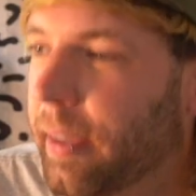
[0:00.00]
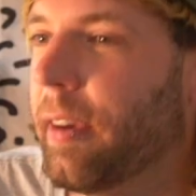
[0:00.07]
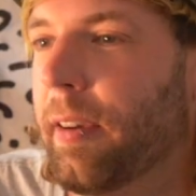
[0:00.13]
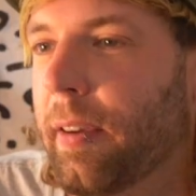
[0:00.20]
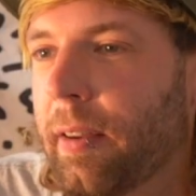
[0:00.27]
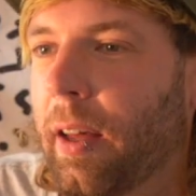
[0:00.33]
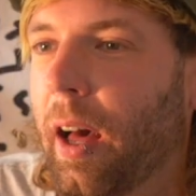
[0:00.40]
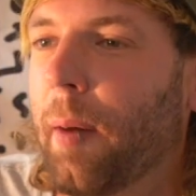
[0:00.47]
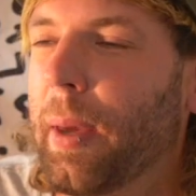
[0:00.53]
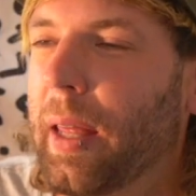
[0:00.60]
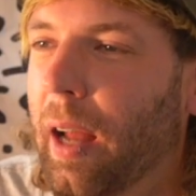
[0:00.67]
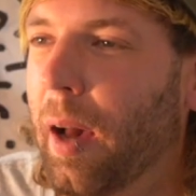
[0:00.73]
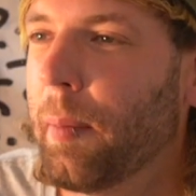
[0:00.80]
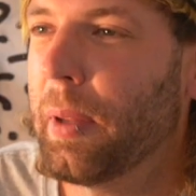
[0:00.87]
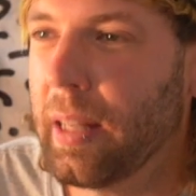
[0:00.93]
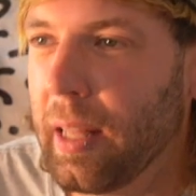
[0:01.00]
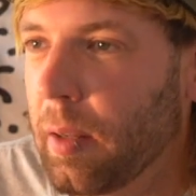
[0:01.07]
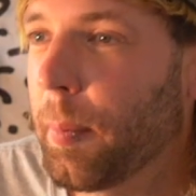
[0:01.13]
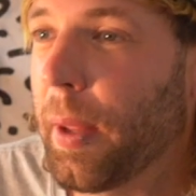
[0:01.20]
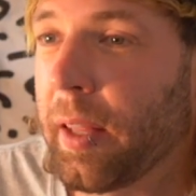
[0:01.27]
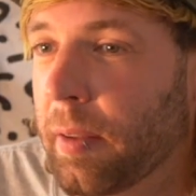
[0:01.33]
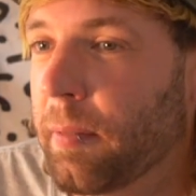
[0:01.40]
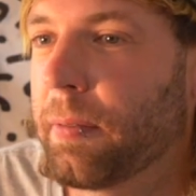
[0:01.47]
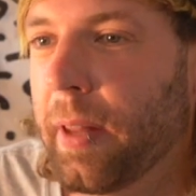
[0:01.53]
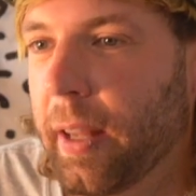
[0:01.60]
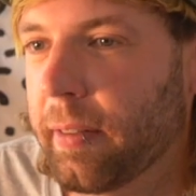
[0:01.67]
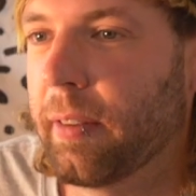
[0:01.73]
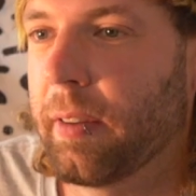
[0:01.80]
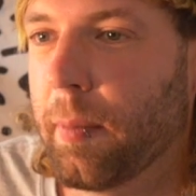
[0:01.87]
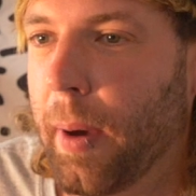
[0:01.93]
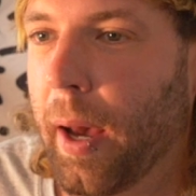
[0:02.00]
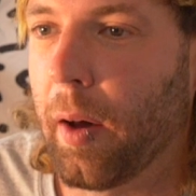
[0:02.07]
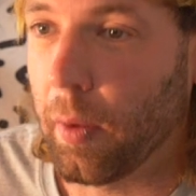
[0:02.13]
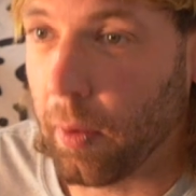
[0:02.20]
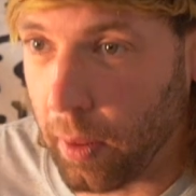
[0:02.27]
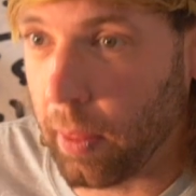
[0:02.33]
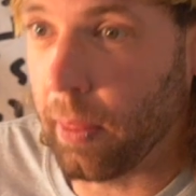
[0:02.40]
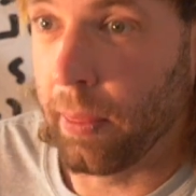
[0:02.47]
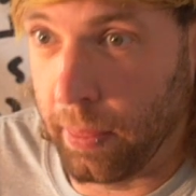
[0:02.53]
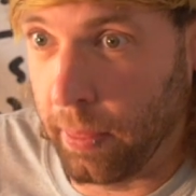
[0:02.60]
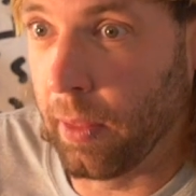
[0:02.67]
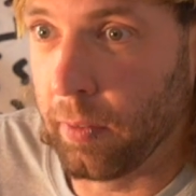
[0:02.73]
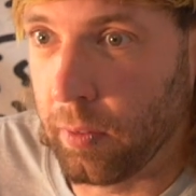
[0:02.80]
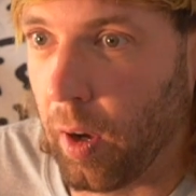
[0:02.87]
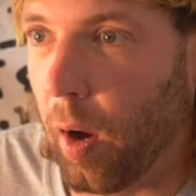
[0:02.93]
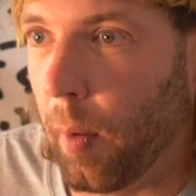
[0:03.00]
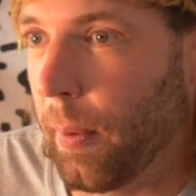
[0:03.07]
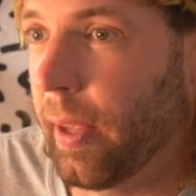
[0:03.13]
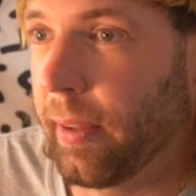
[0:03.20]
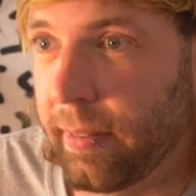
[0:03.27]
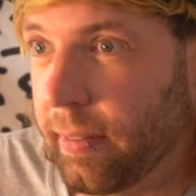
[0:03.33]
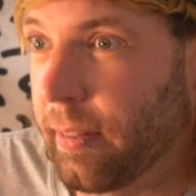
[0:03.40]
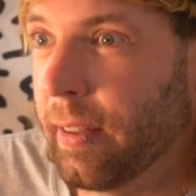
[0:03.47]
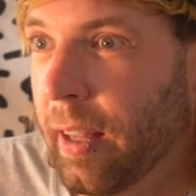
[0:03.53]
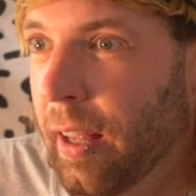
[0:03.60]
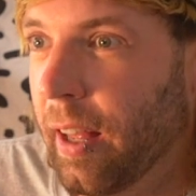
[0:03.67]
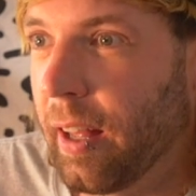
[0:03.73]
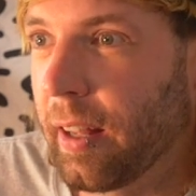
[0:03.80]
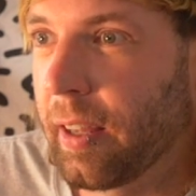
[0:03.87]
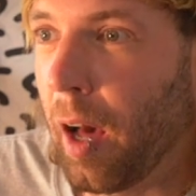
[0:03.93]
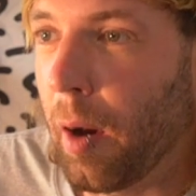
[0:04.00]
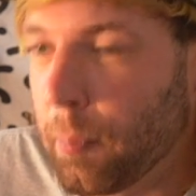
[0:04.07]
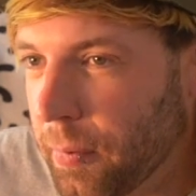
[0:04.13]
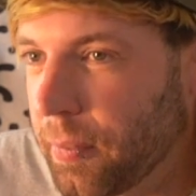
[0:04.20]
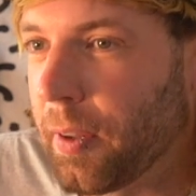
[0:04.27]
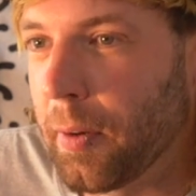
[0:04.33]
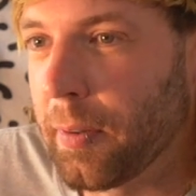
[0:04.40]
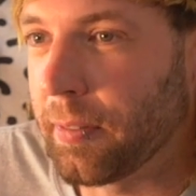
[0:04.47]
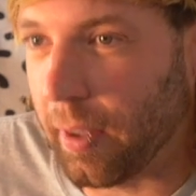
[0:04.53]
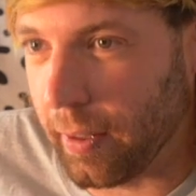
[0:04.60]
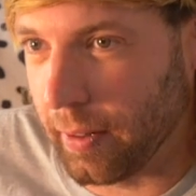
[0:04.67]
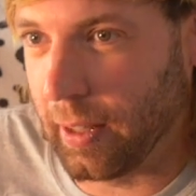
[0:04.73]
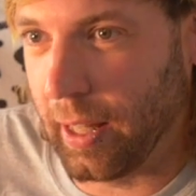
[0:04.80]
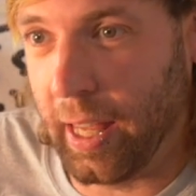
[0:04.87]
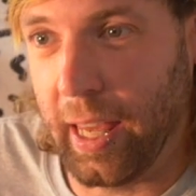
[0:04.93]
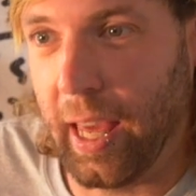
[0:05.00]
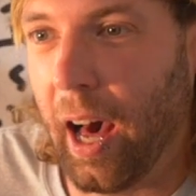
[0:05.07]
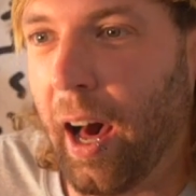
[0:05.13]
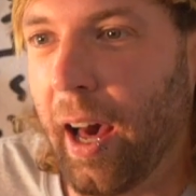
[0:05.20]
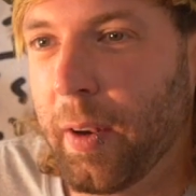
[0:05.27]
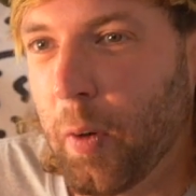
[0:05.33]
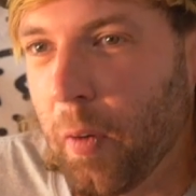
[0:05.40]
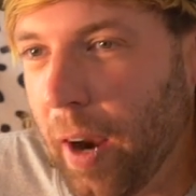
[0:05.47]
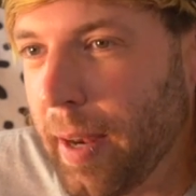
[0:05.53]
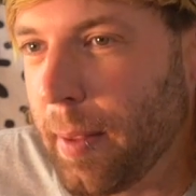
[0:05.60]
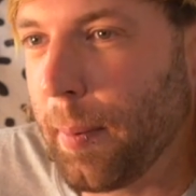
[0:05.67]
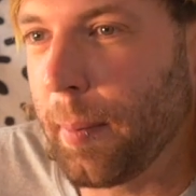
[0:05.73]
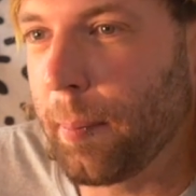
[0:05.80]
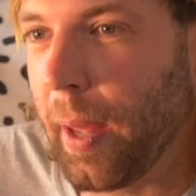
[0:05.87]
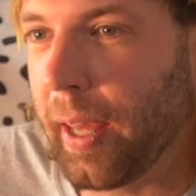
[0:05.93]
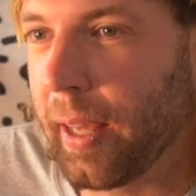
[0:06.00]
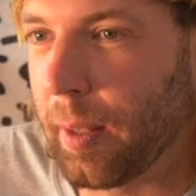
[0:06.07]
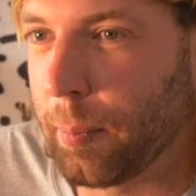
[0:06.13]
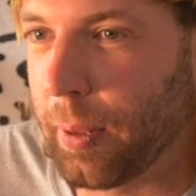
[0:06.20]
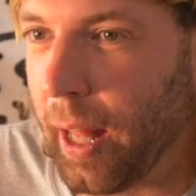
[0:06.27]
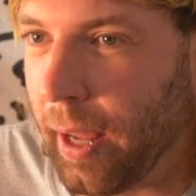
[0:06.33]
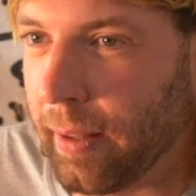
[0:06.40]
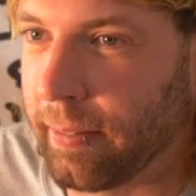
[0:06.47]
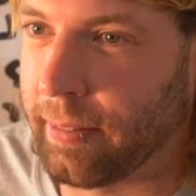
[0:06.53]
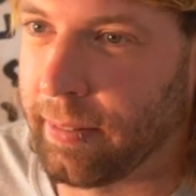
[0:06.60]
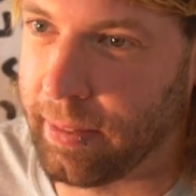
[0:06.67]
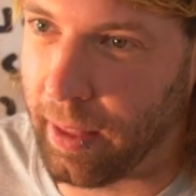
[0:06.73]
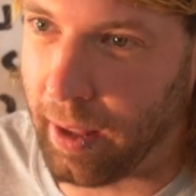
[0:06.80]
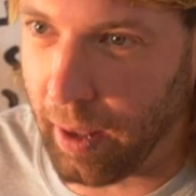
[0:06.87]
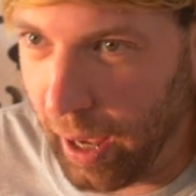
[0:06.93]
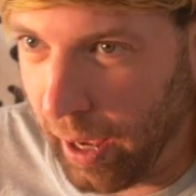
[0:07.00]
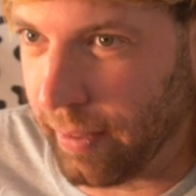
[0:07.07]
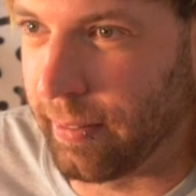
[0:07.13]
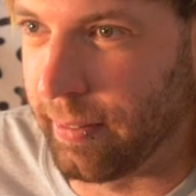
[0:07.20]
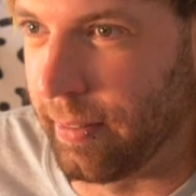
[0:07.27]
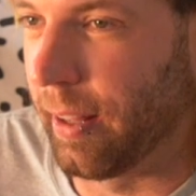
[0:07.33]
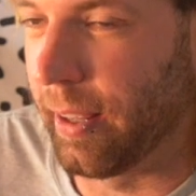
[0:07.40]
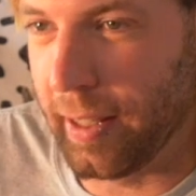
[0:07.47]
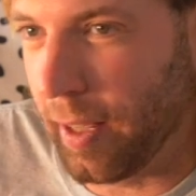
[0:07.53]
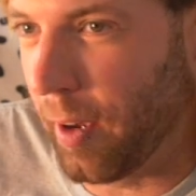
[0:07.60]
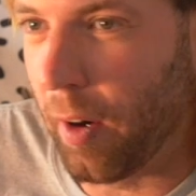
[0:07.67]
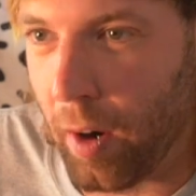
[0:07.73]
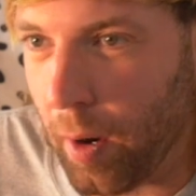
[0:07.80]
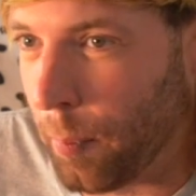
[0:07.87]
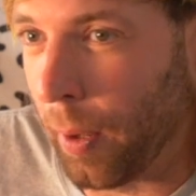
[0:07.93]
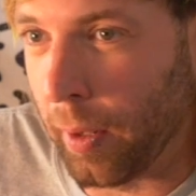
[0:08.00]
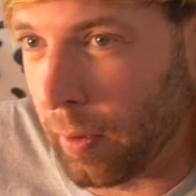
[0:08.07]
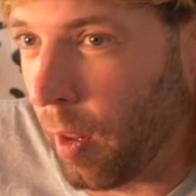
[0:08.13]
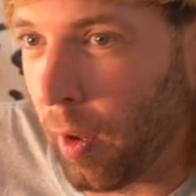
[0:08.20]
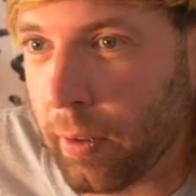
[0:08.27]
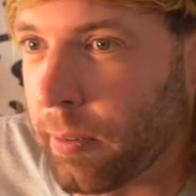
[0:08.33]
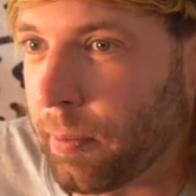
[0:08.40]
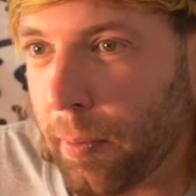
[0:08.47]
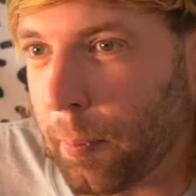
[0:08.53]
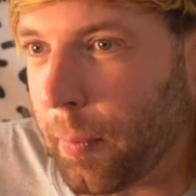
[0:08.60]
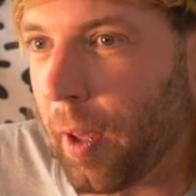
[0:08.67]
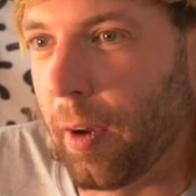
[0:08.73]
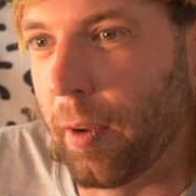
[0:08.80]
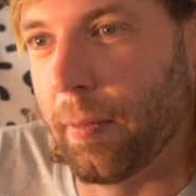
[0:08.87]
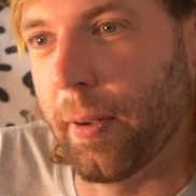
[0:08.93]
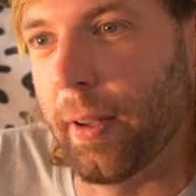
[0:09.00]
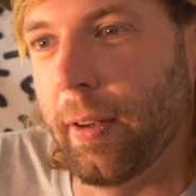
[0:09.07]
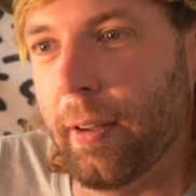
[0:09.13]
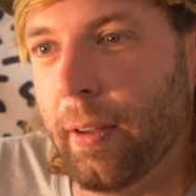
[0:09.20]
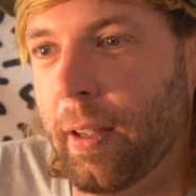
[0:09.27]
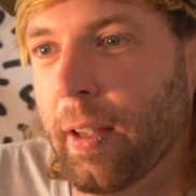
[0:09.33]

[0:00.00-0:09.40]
you. I mean, I'm a little bit conflicted about the job. It's come so suddenly. I'd already been making plans that as like Europe unlocks from COVID